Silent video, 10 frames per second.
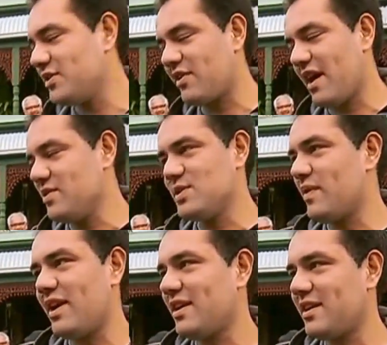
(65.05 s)
I've heard the
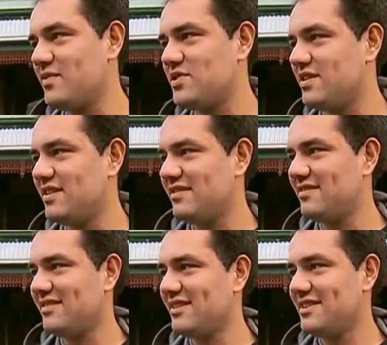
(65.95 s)
great news, but I don't give a
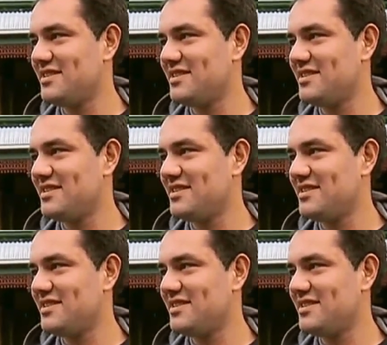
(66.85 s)
shit.